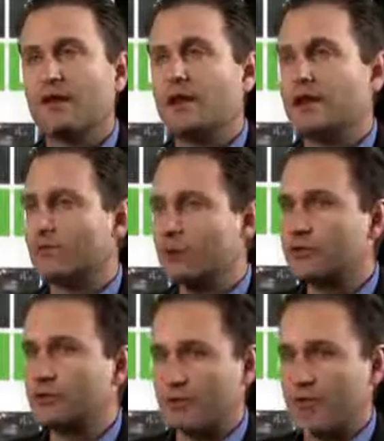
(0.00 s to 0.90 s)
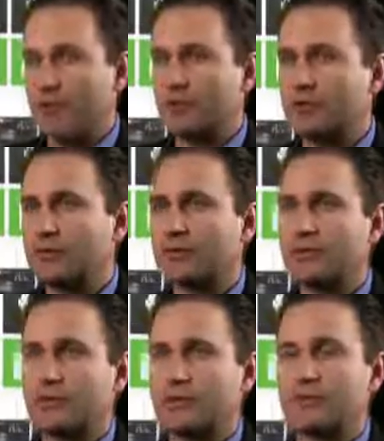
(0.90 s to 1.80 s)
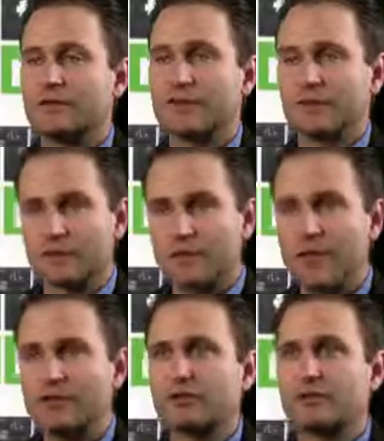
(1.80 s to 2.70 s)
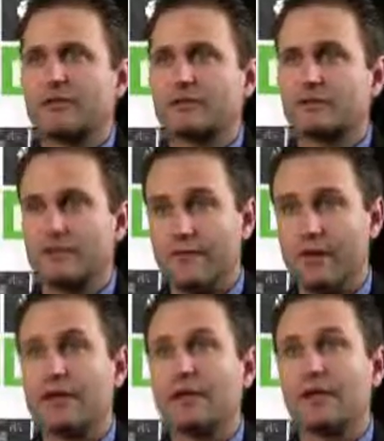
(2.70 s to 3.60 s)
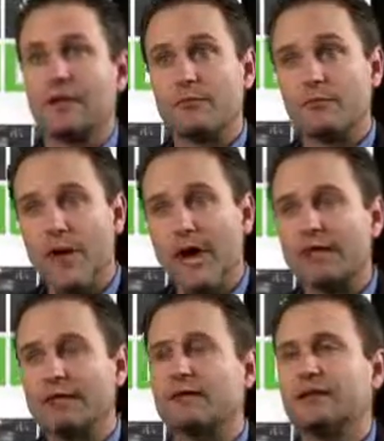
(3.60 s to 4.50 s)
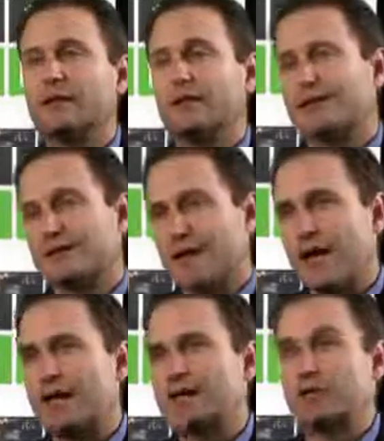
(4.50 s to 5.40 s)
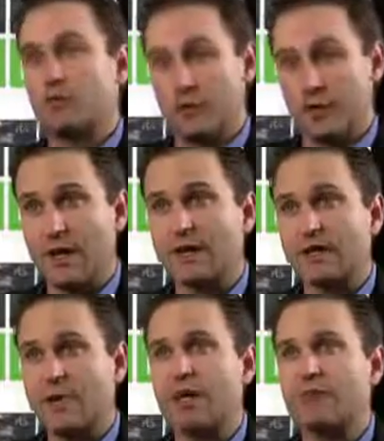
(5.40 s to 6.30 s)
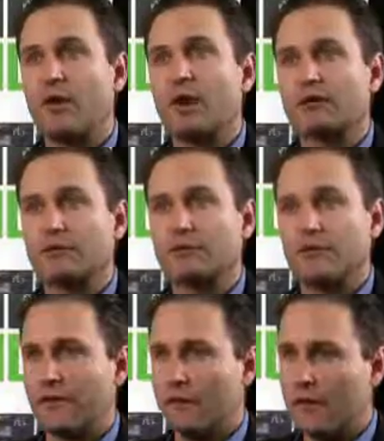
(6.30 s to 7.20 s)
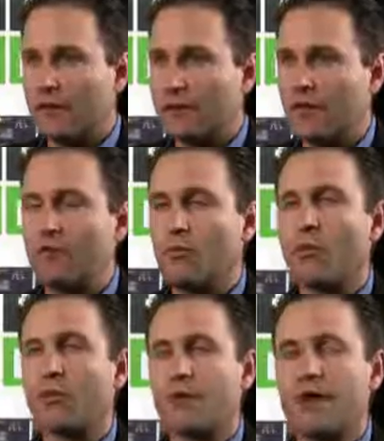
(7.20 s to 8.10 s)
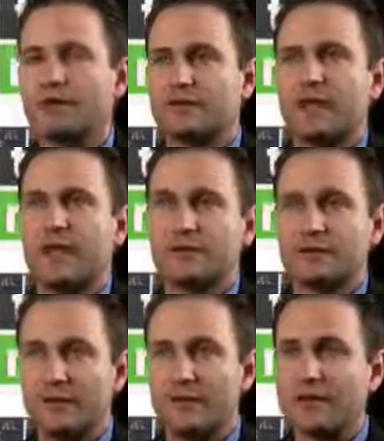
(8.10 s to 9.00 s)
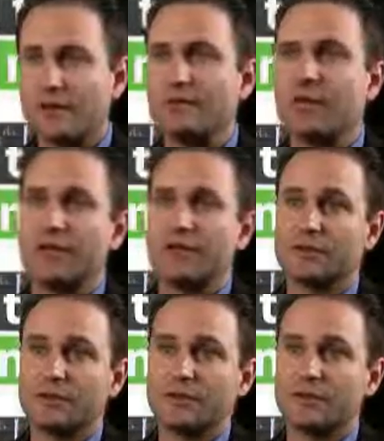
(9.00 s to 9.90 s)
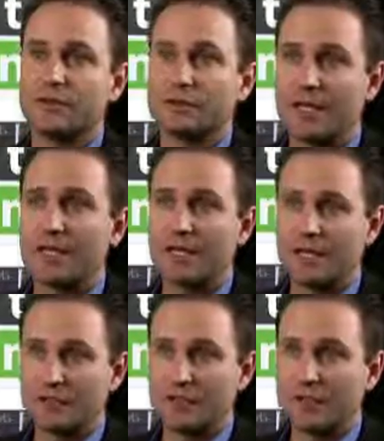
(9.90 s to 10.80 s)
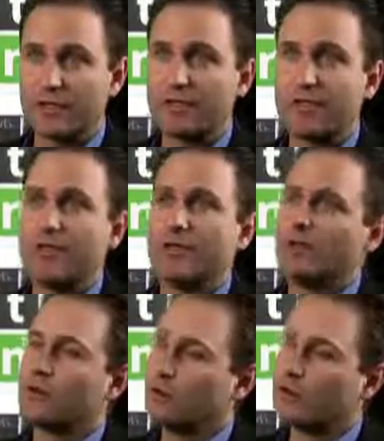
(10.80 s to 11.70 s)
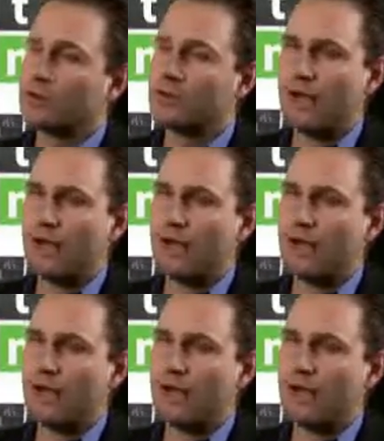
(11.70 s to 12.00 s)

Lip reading: And Emergence Capital is a specialist fund in backing SaaS or the on-demand model. They know more about SaaS than I think anybody else does in the industry. We couldn't